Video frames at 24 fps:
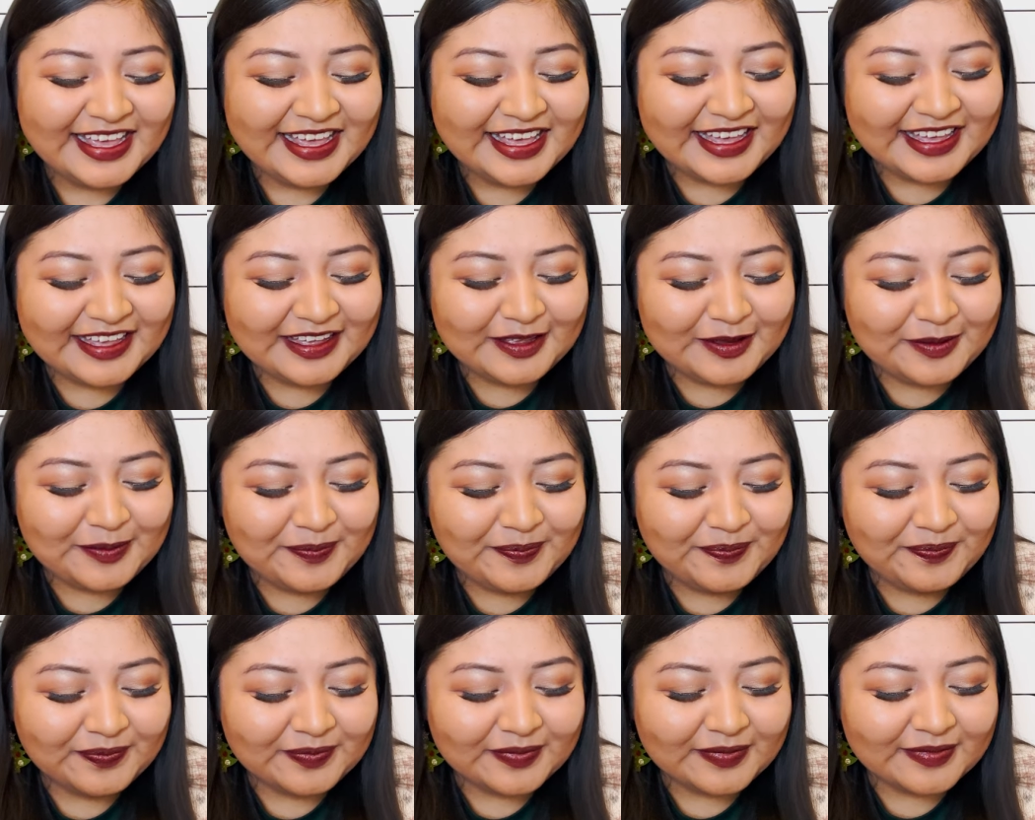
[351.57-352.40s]

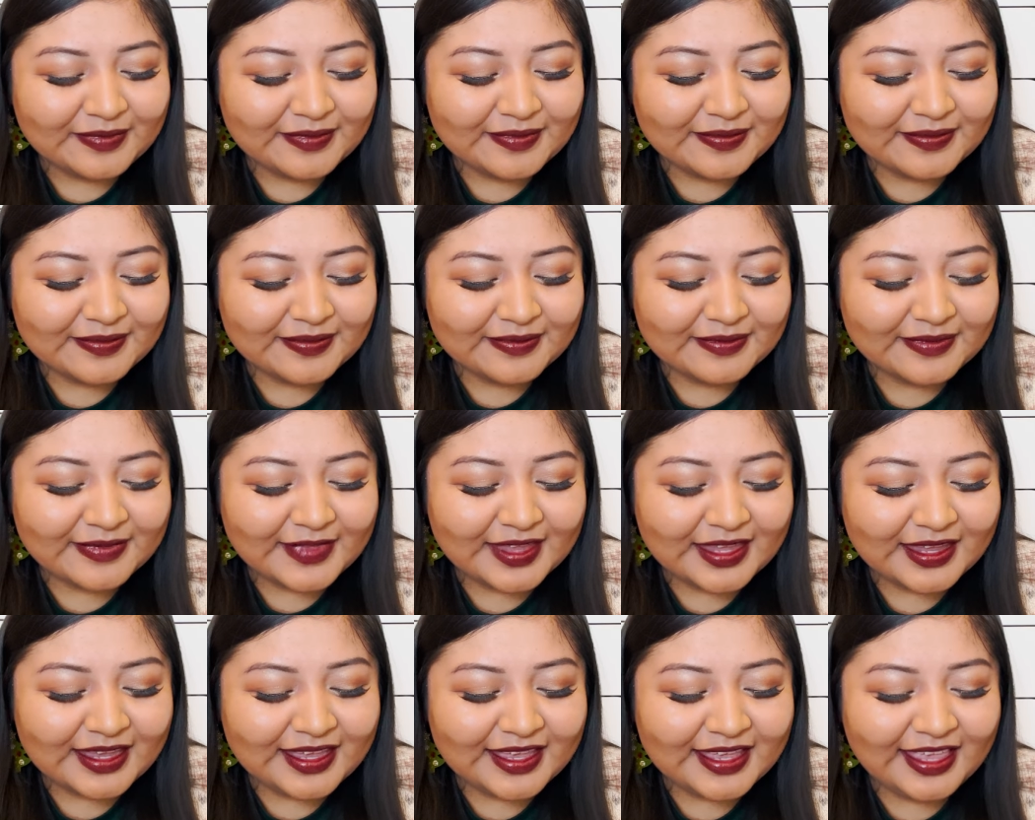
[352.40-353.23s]
Um,
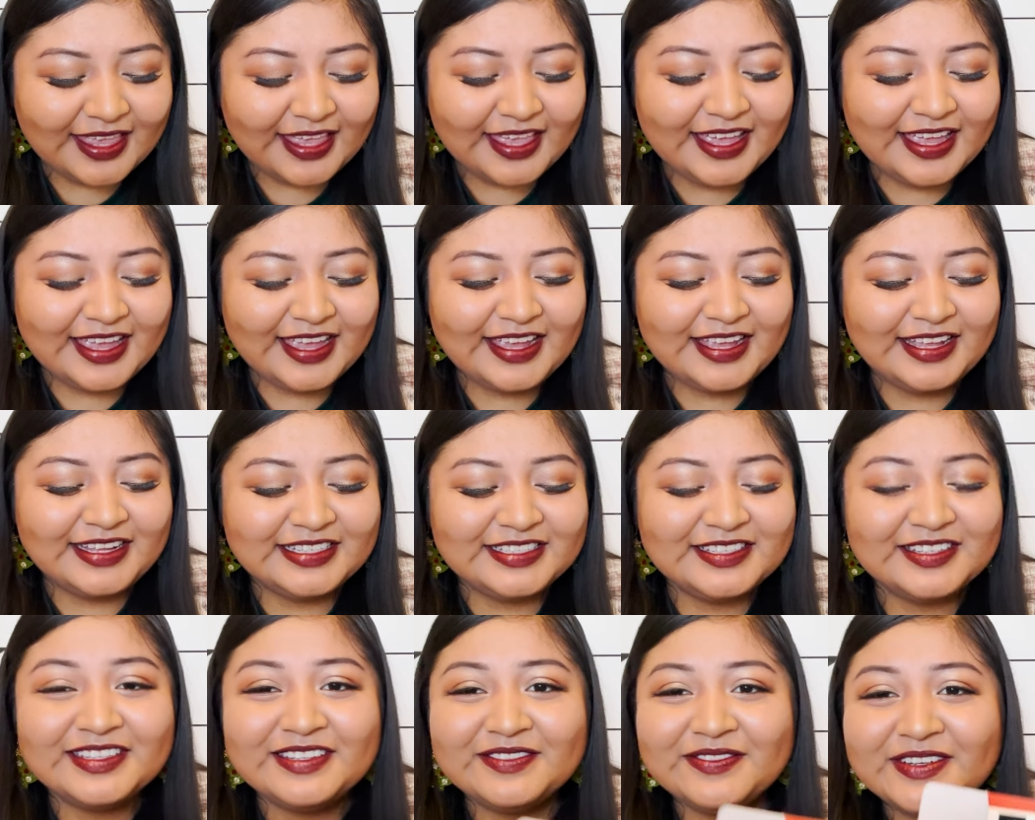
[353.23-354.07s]
and
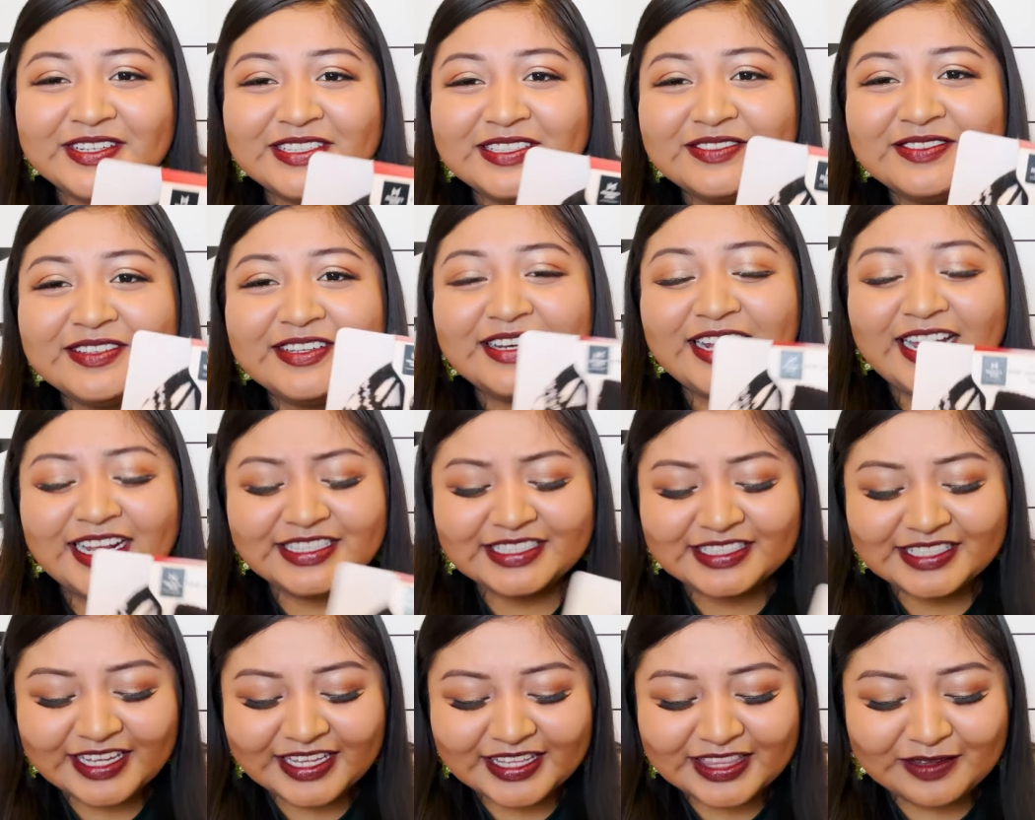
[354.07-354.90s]
so the first one, I
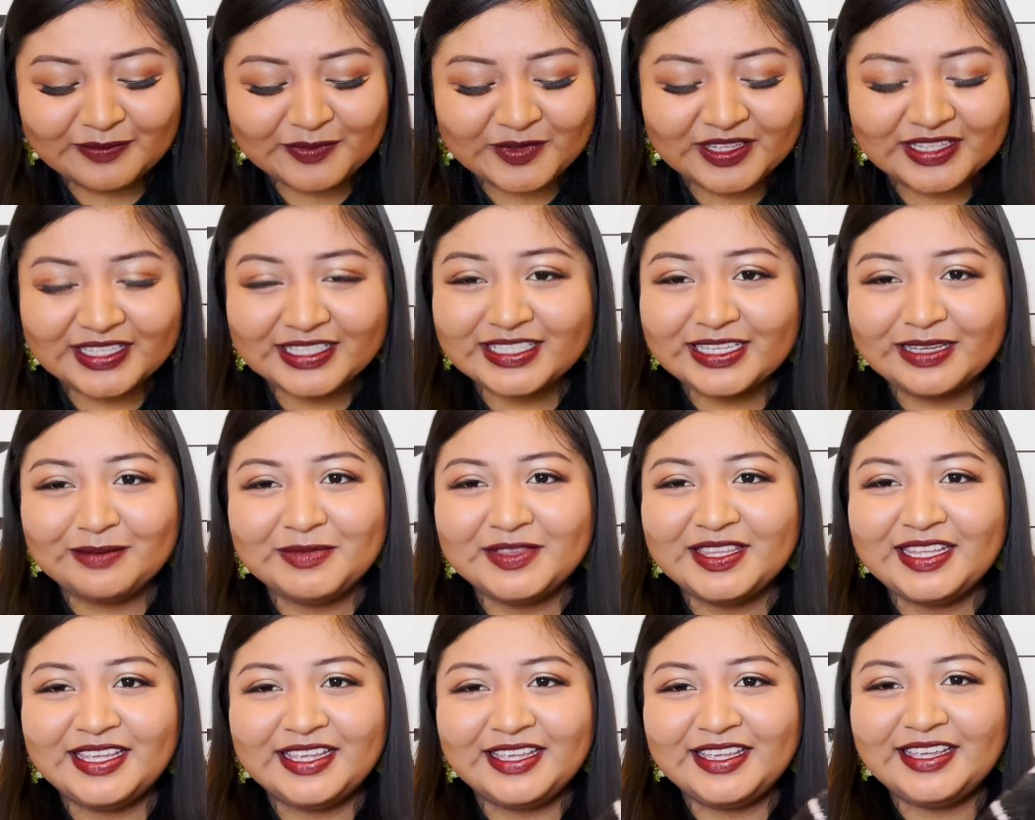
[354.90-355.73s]
just got them all the same
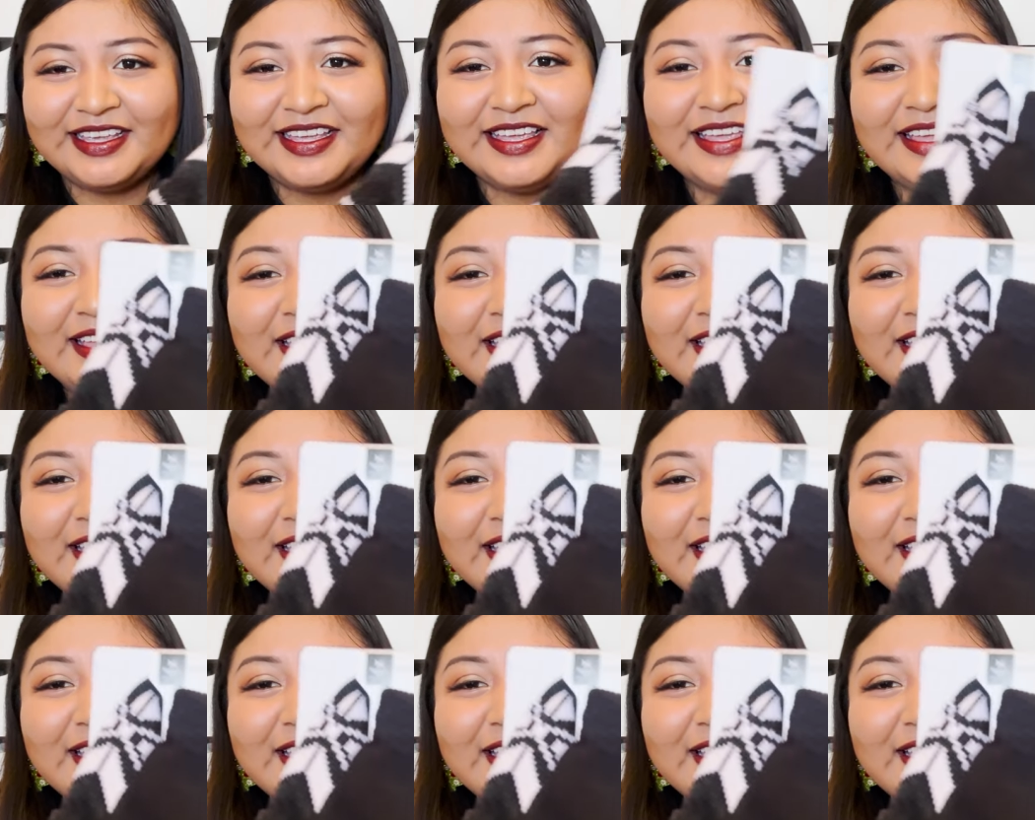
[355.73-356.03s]
thing,